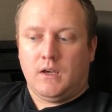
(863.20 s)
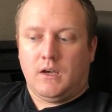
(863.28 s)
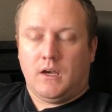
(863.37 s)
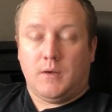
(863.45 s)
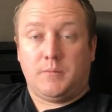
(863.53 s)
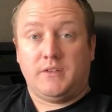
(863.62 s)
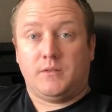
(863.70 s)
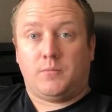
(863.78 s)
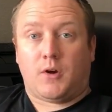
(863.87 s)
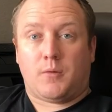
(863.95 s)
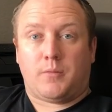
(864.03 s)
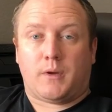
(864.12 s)
uh, PC
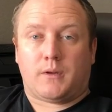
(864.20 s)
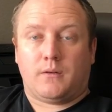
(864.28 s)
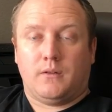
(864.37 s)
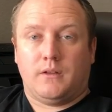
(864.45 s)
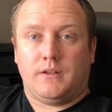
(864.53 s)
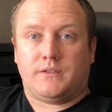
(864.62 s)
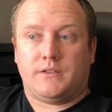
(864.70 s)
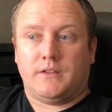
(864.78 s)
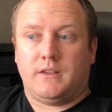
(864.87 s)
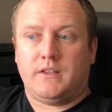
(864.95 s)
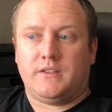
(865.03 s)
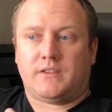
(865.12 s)
Part Picker list,
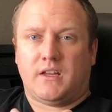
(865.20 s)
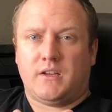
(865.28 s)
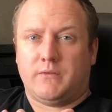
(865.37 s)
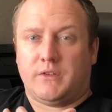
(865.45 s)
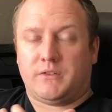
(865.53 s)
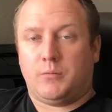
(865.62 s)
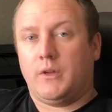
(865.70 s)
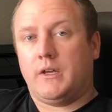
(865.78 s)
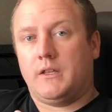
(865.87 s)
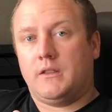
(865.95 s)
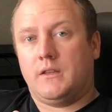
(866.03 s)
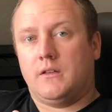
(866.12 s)
at least kind of
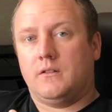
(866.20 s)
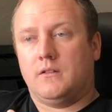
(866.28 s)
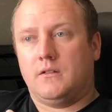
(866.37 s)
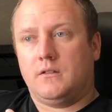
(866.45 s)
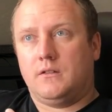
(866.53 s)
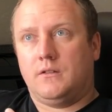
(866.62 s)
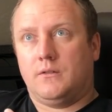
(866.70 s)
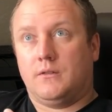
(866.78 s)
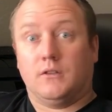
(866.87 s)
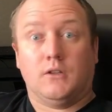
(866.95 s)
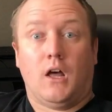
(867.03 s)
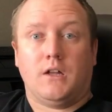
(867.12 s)
explain the you know
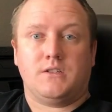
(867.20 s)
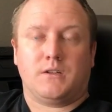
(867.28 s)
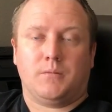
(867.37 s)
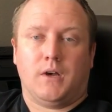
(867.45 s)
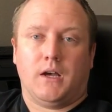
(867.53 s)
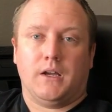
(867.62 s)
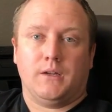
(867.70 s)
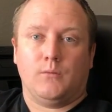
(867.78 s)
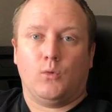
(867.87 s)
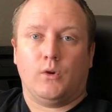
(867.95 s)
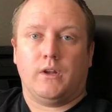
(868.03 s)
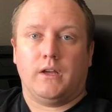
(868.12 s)
the logic
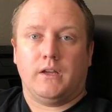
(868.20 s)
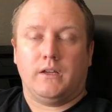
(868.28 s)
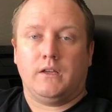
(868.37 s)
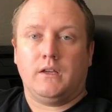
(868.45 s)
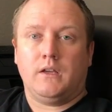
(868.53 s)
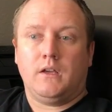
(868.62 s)
behind what I